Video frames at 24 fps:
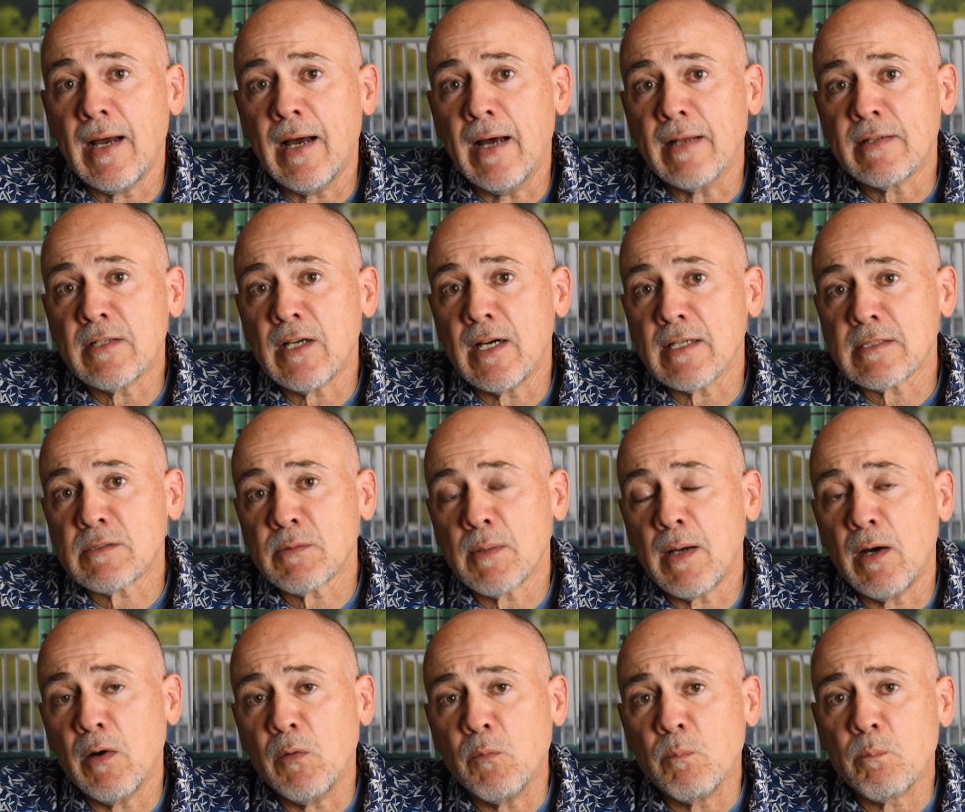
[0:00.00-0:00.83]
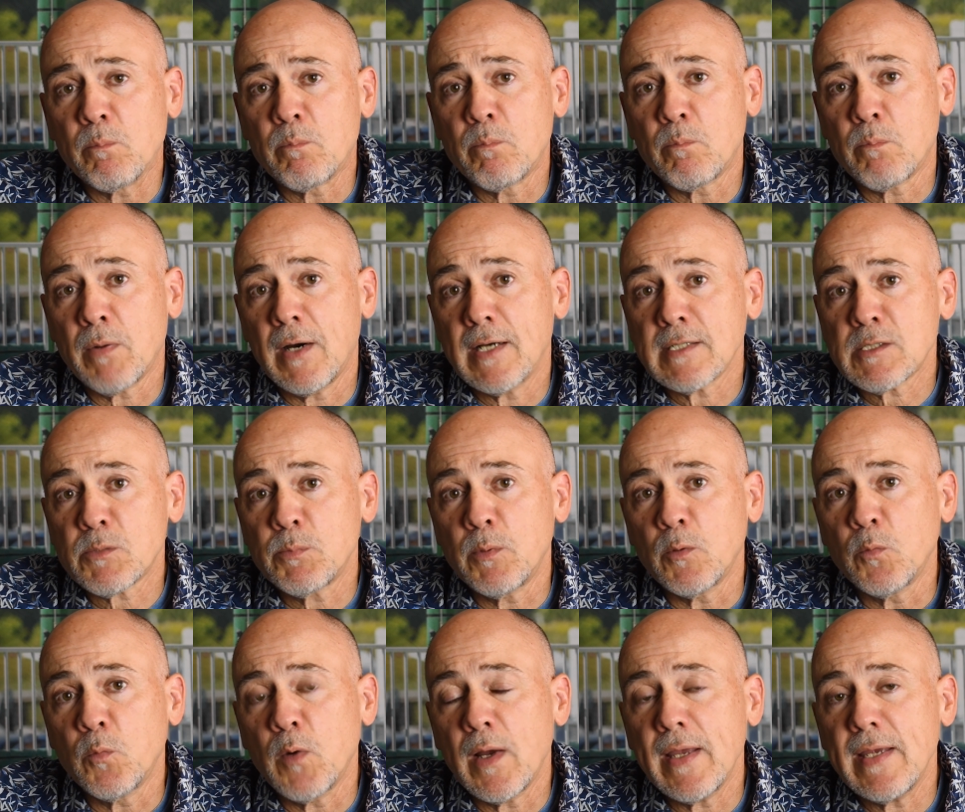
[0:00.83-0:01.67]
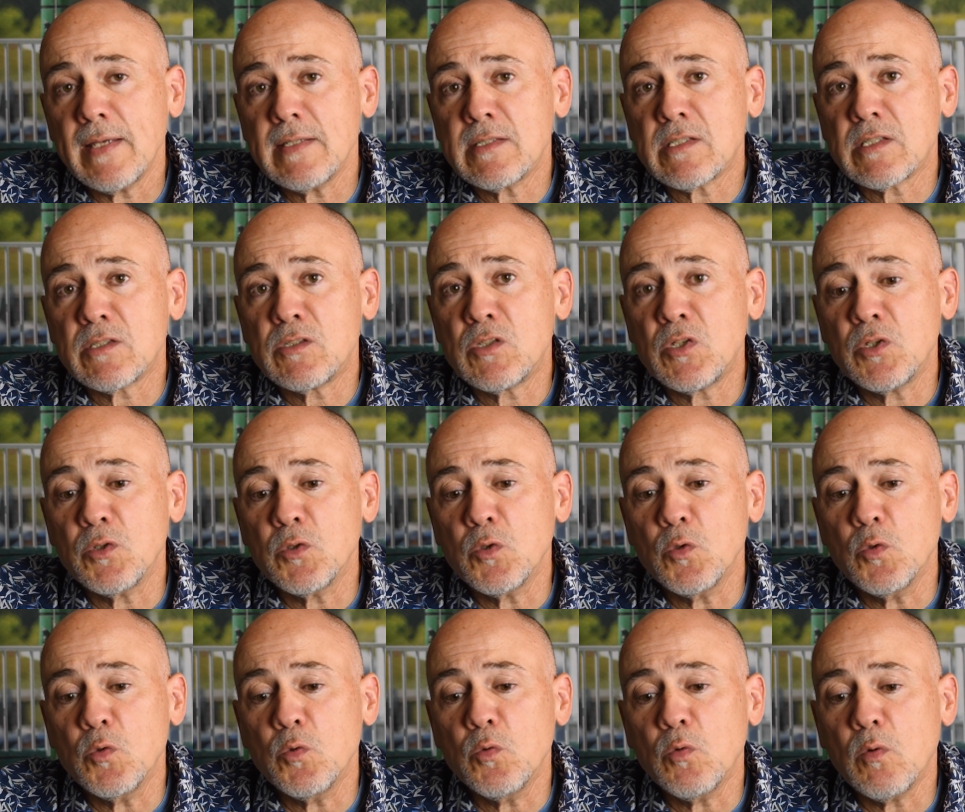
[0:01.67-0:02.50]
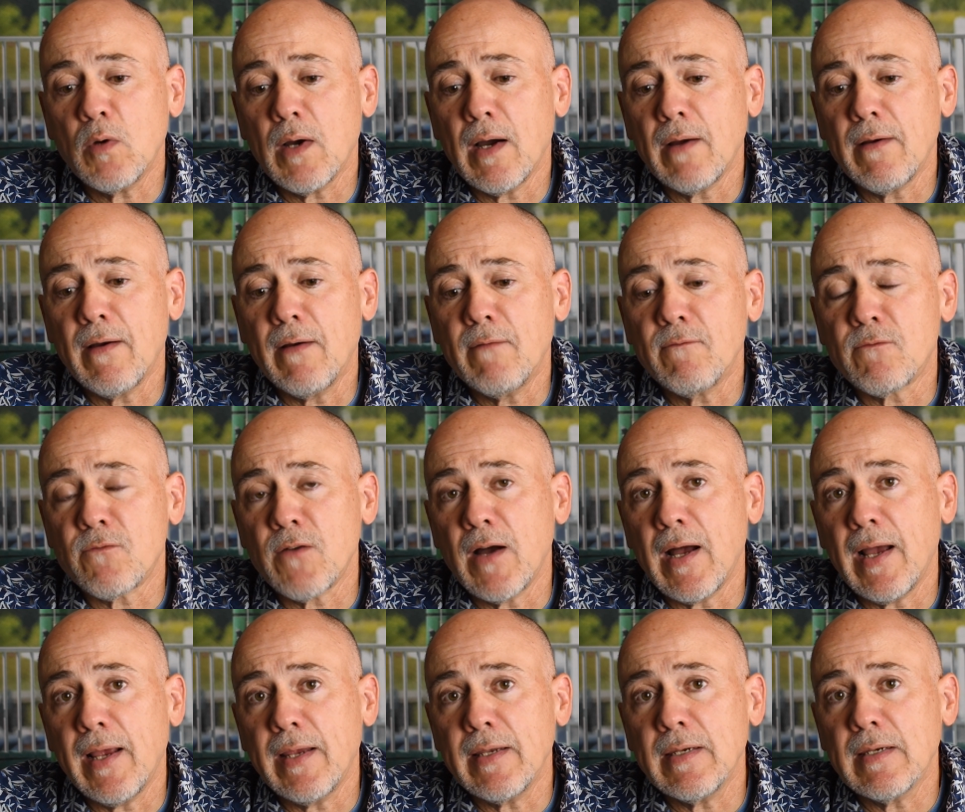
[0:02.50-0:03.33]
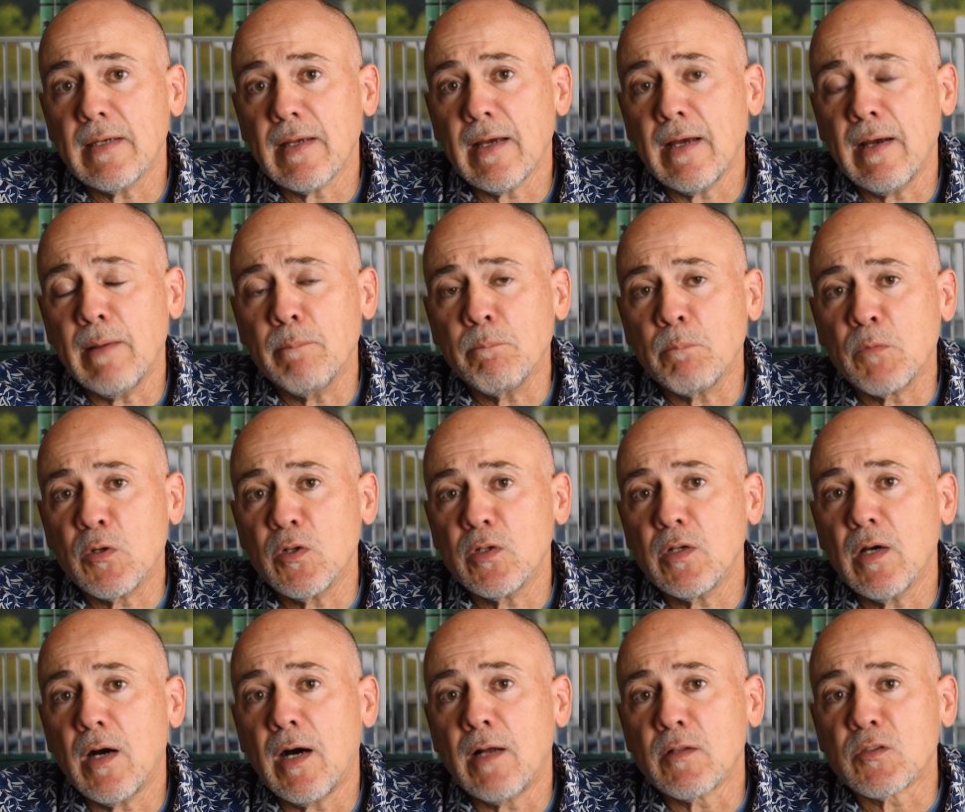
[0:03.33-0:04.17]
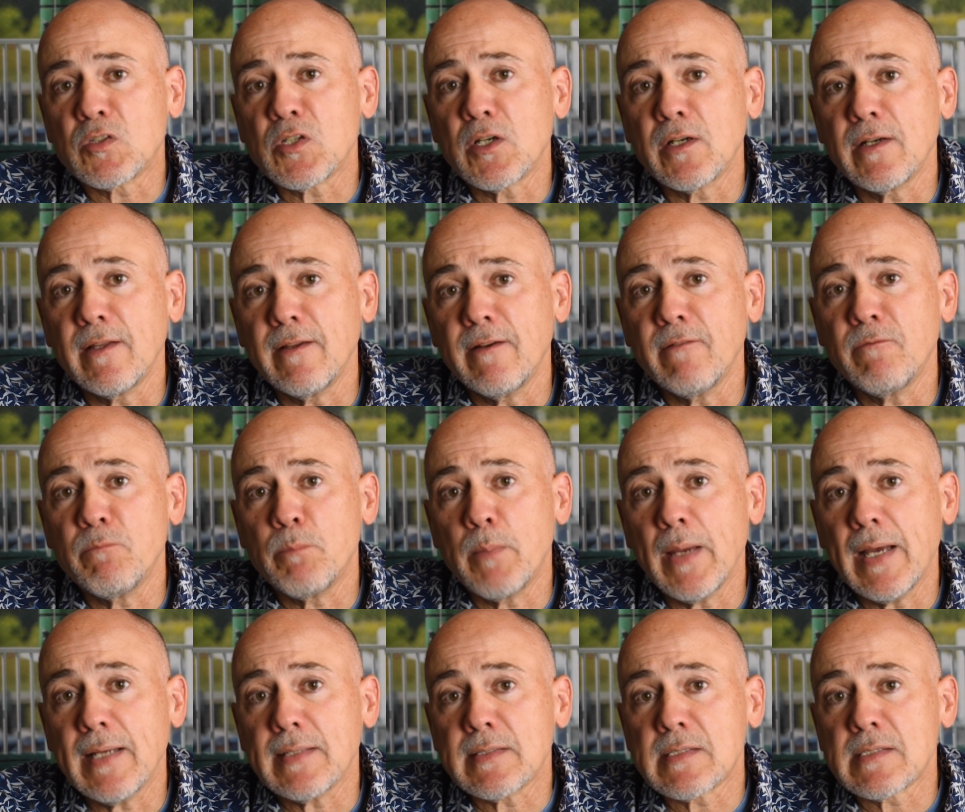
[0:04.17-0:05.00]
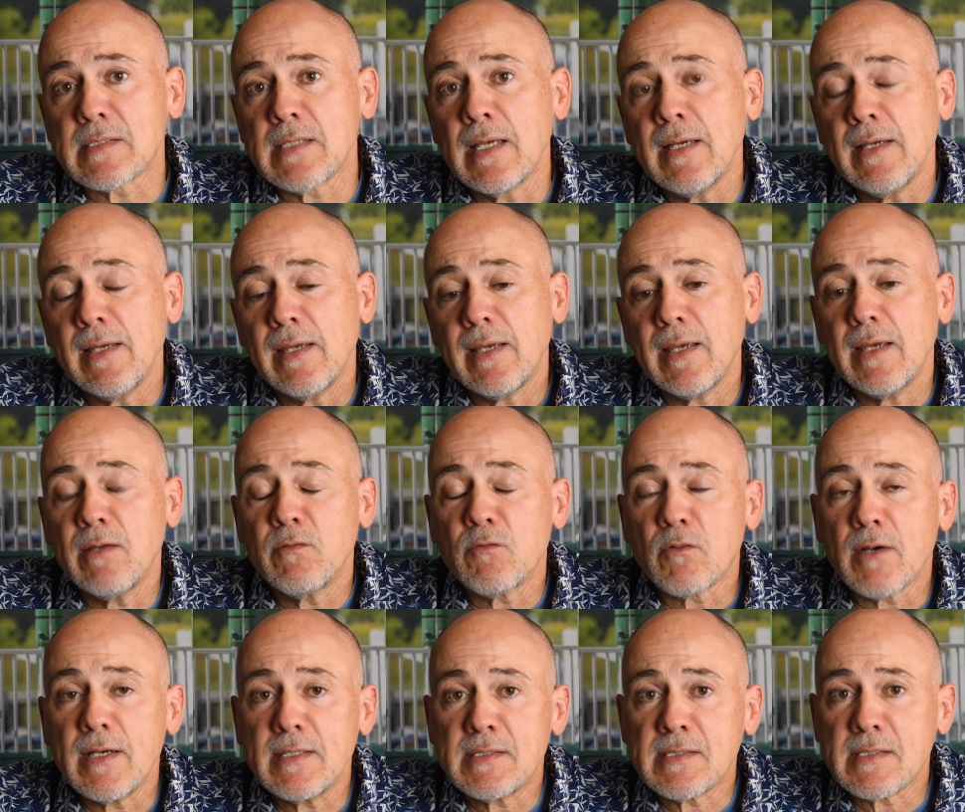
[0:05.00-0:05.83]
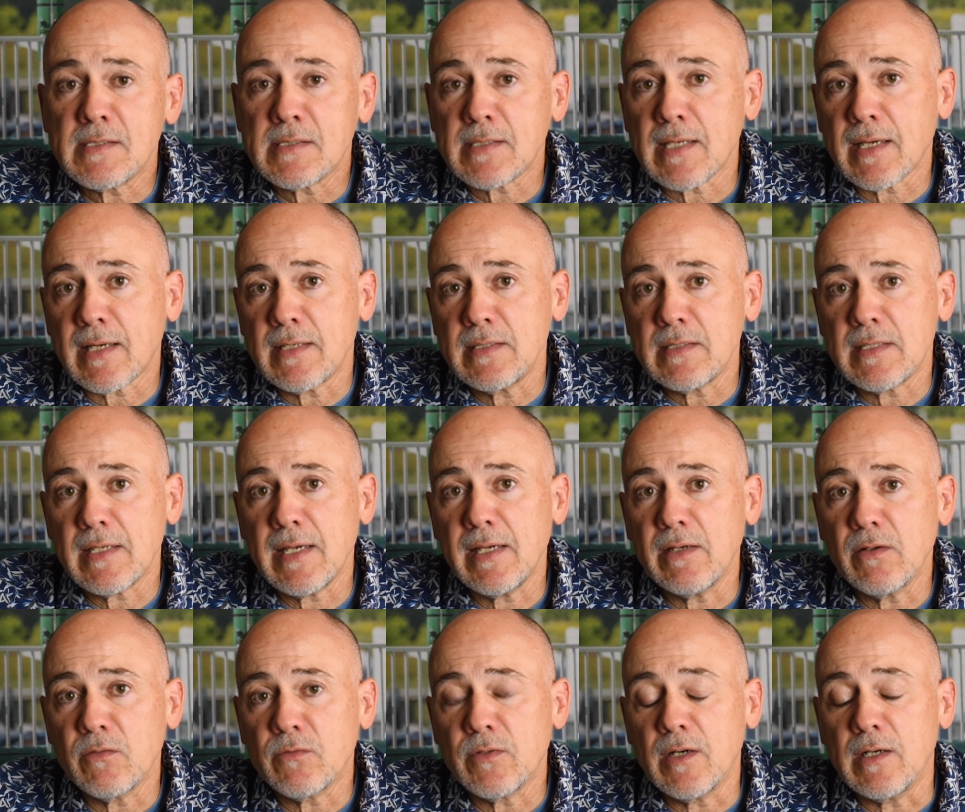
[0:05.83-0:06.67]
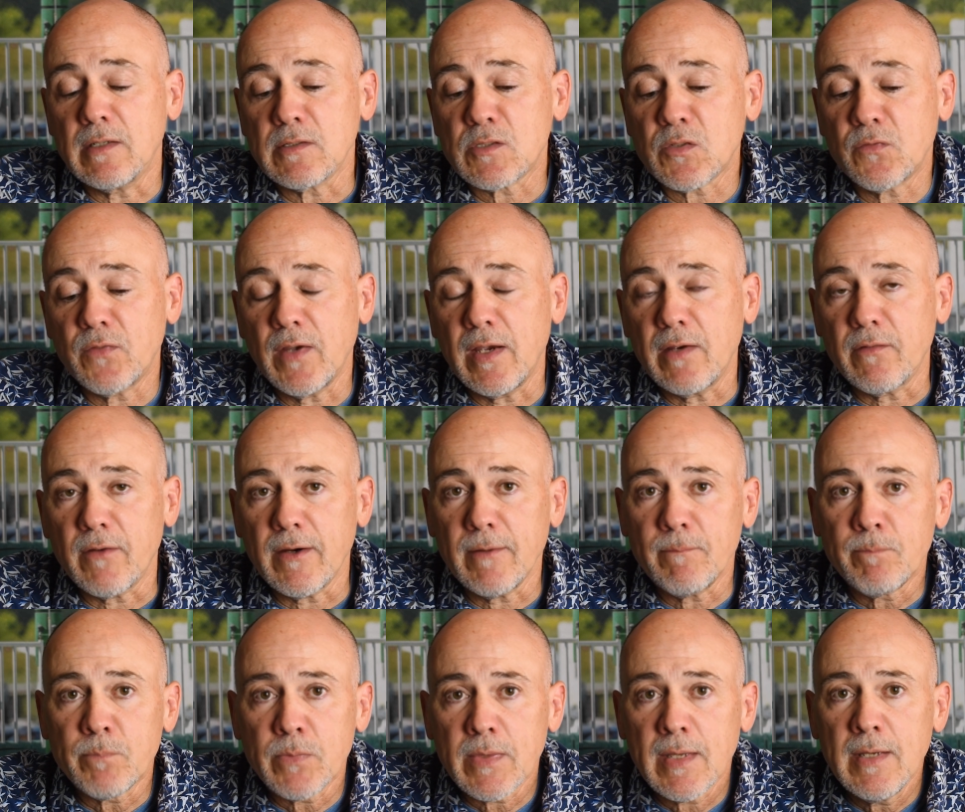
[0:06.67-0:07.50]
talks about possible ways to find good alternative bets in races that contain a false favorite.